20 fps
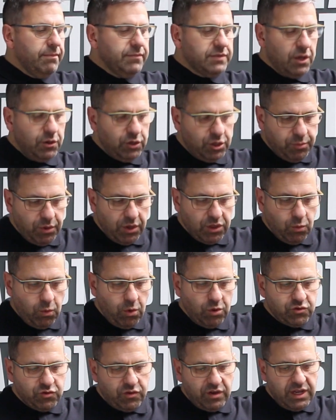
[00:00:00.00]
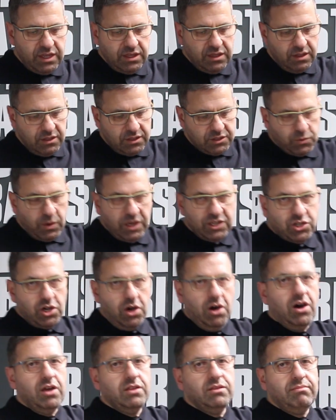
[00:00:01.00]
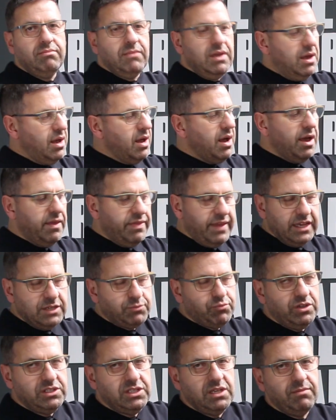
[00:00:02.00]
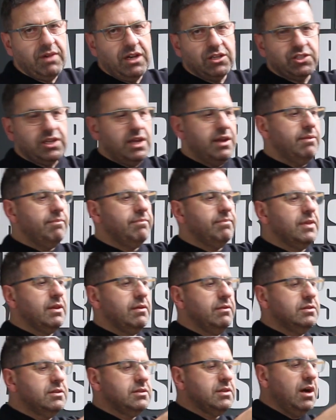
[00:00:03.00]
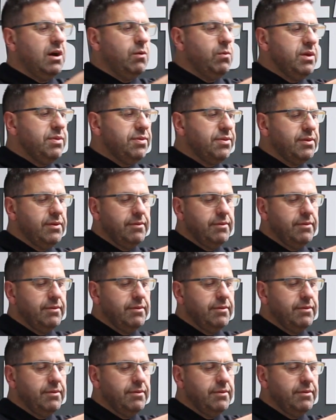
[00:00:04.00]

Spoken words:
So you put the water in, switch it on, and that's pretty much it to start with.